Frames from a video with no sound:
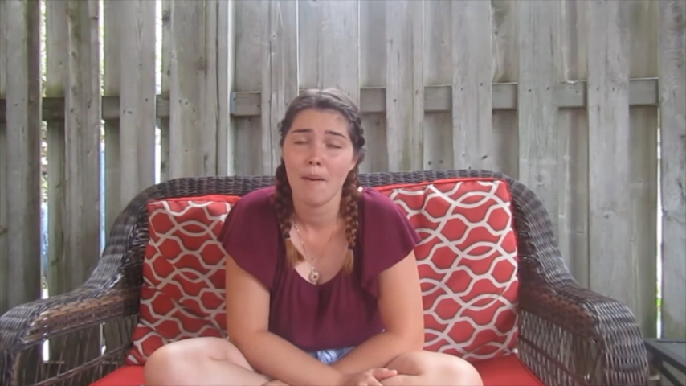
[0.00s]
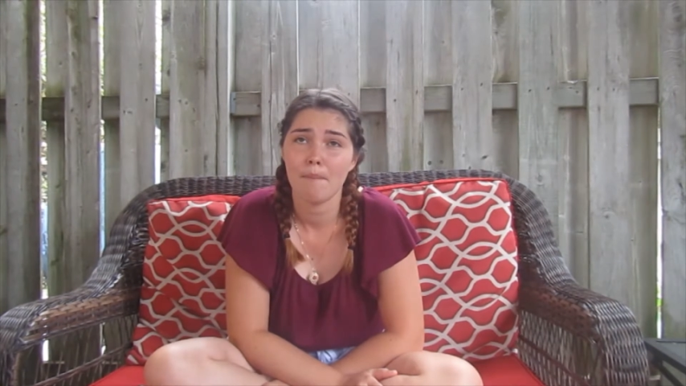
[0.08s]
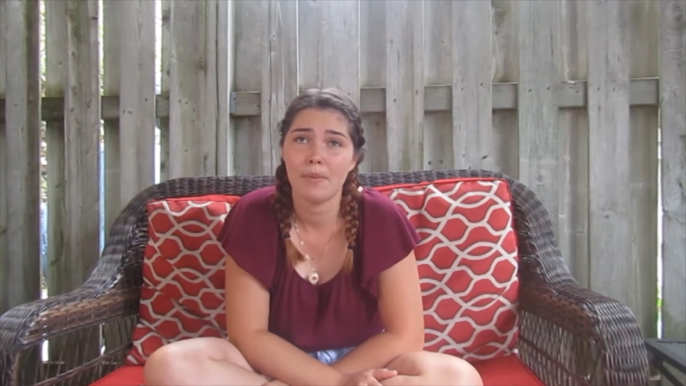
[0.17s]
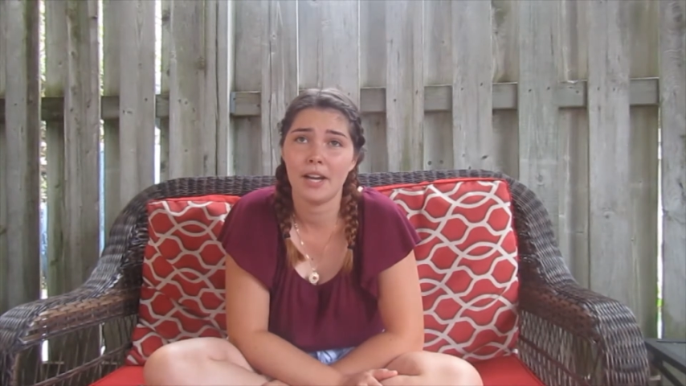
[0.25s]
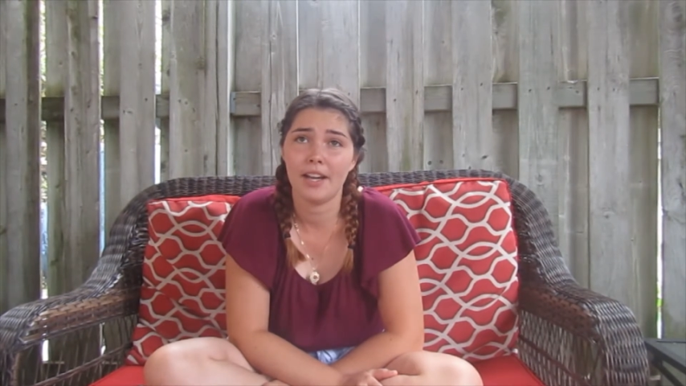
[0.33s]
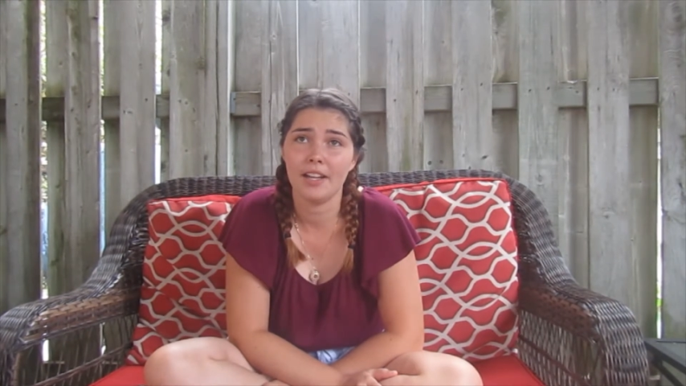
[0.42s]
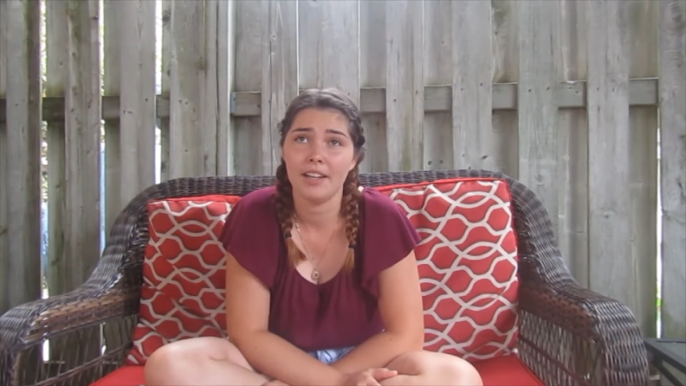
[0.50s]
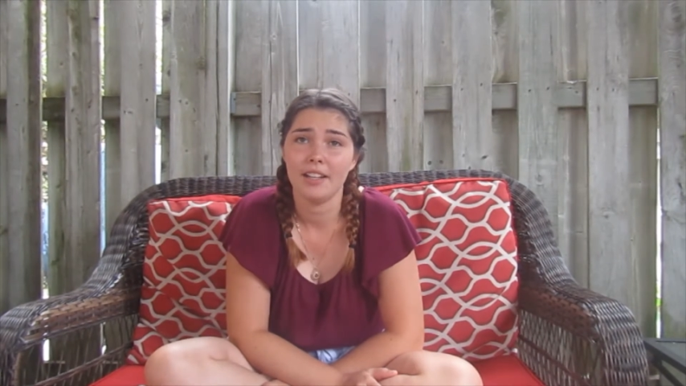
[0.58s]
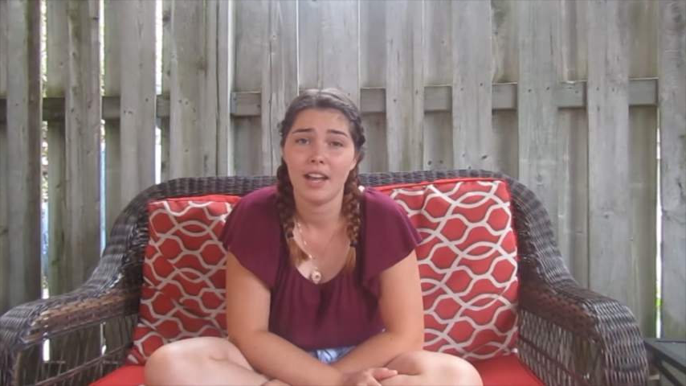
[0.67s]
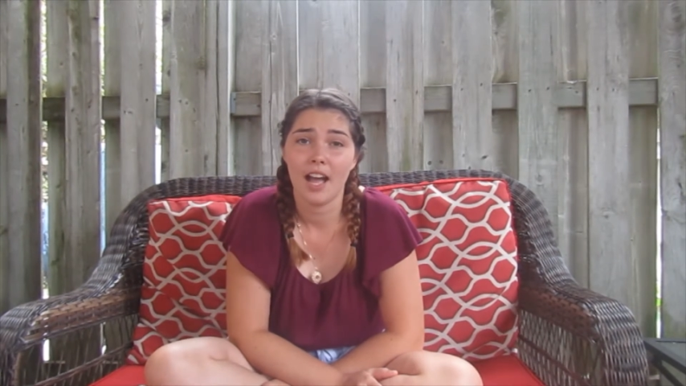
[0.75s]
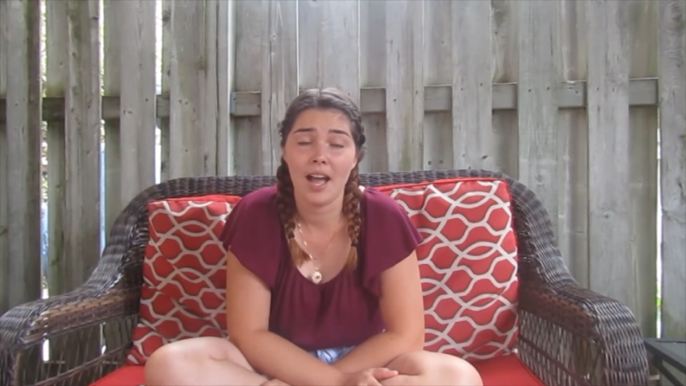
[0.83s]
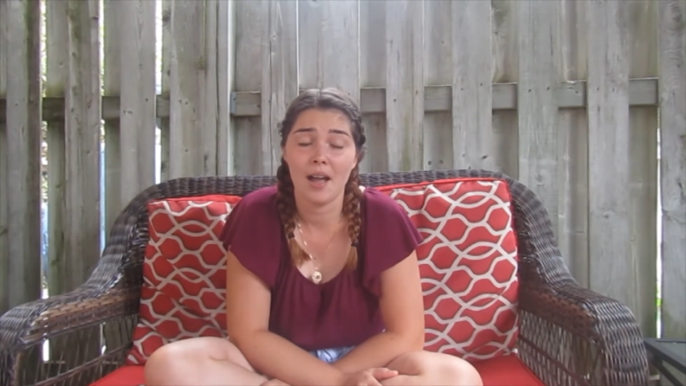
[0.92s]
But
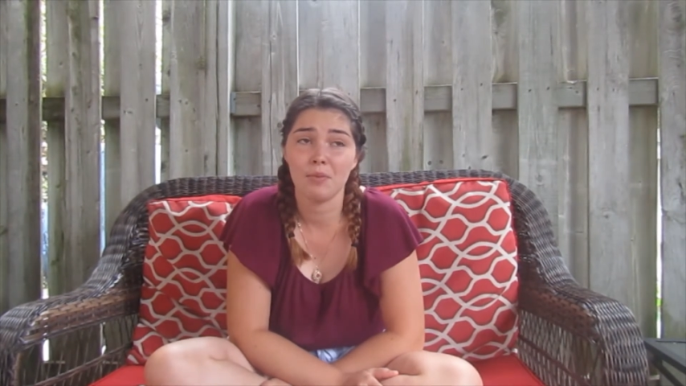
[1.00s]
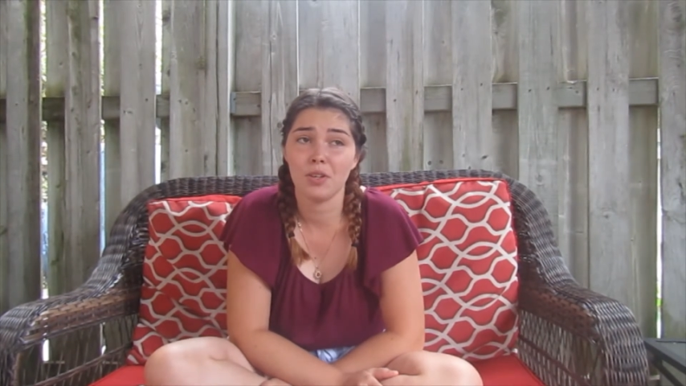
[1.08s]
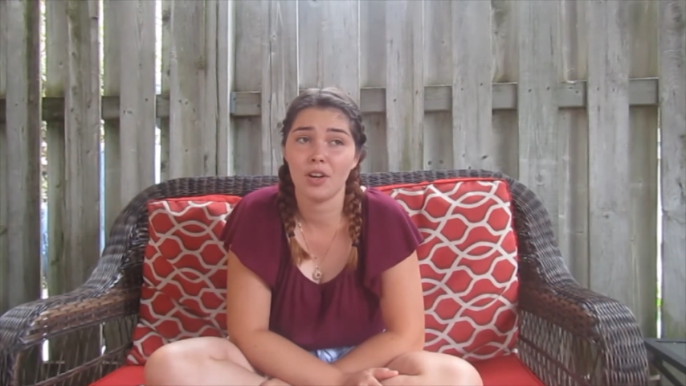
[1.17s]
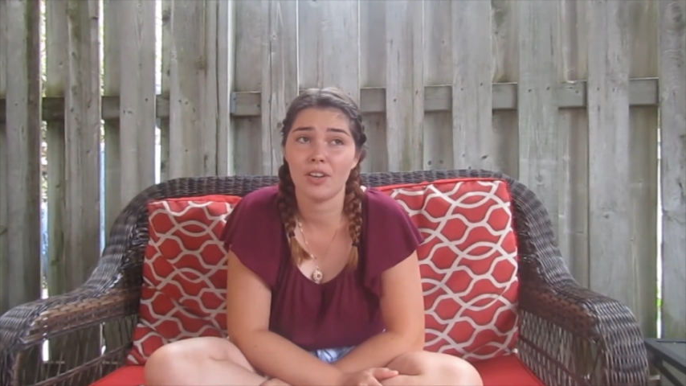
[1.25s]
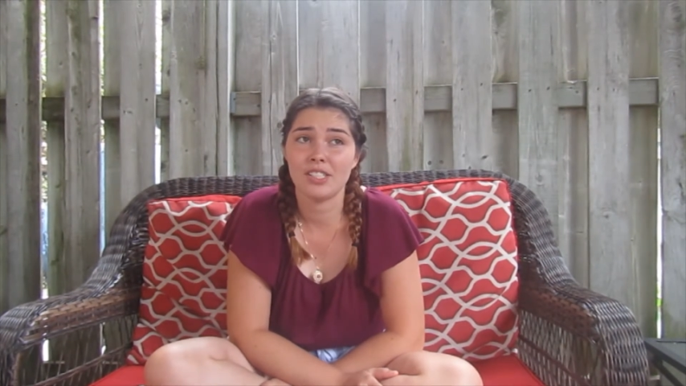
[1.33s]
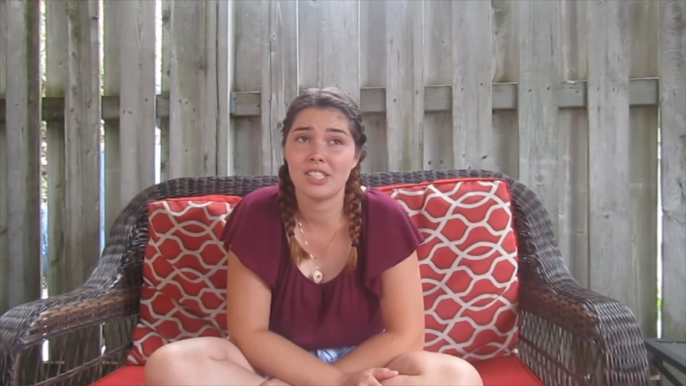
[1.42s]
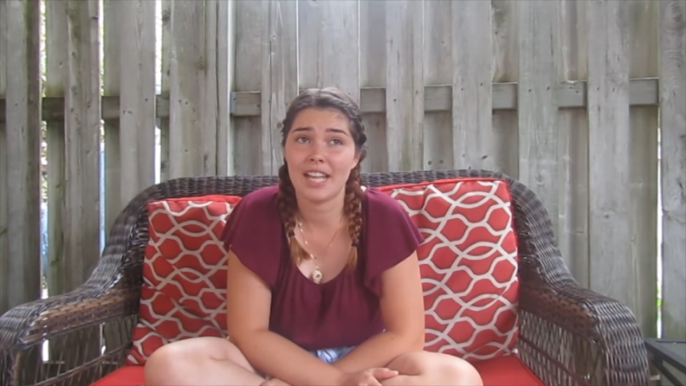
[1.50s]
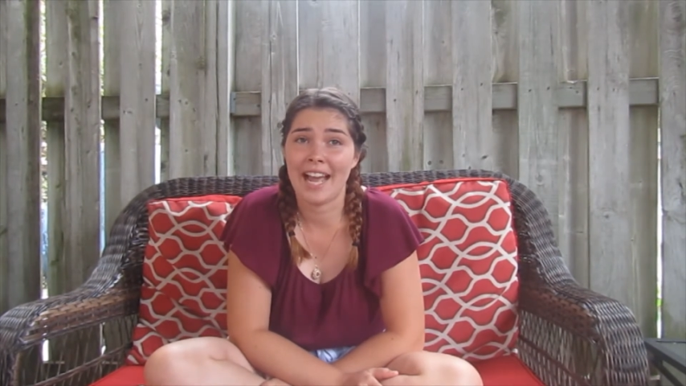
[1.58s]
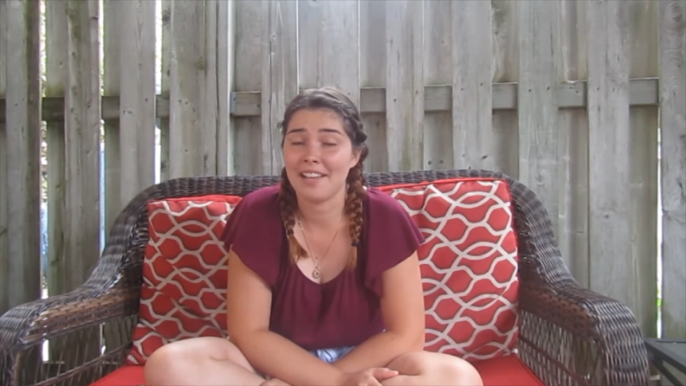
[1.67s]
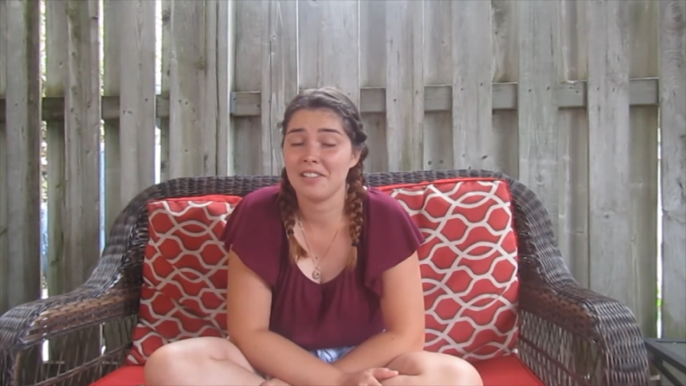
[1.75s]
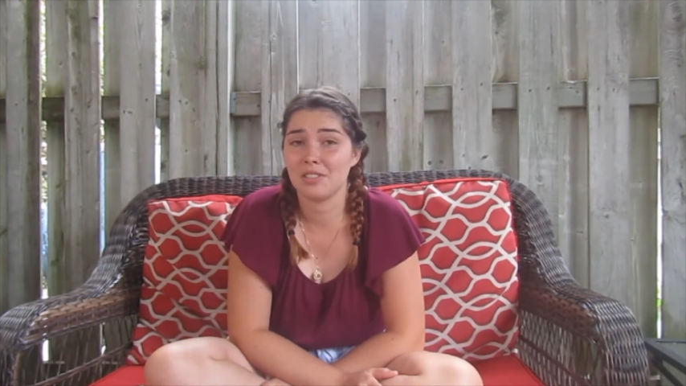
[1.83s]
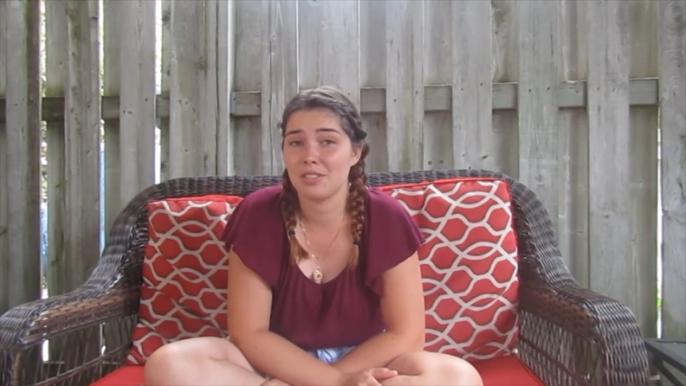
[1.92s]
you can always just
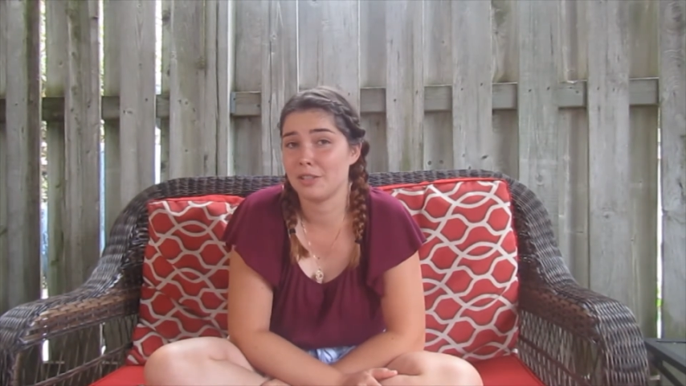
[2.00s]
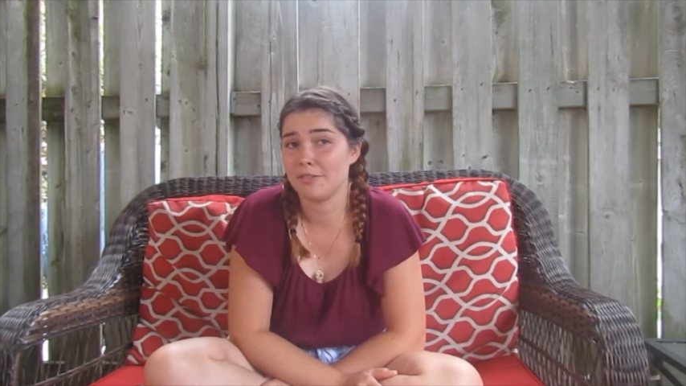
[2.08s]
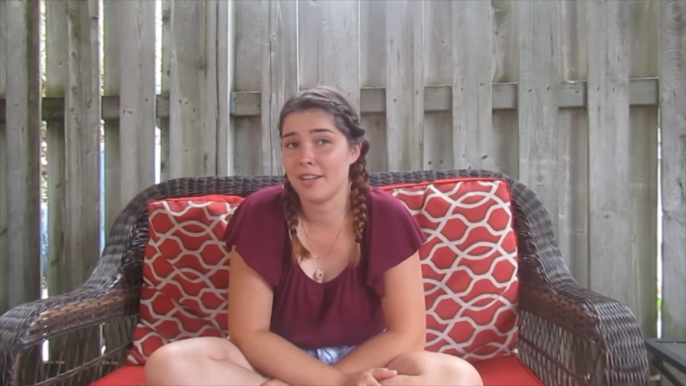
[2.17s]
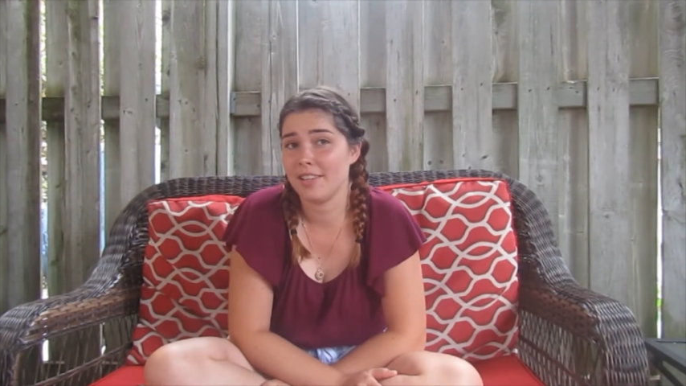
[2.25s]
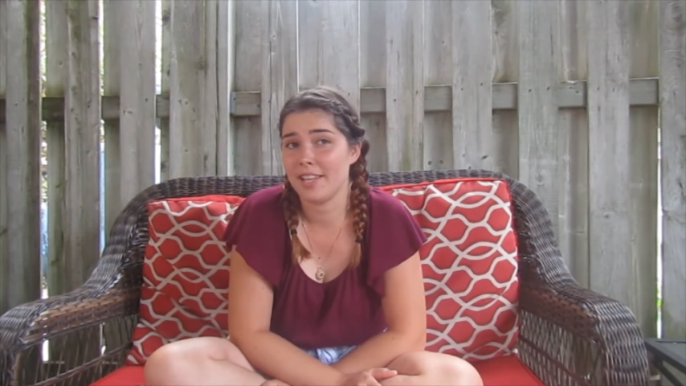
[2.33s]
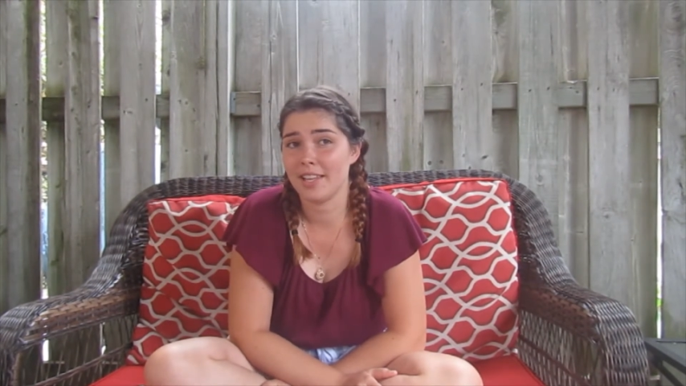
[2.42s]
ask your friend,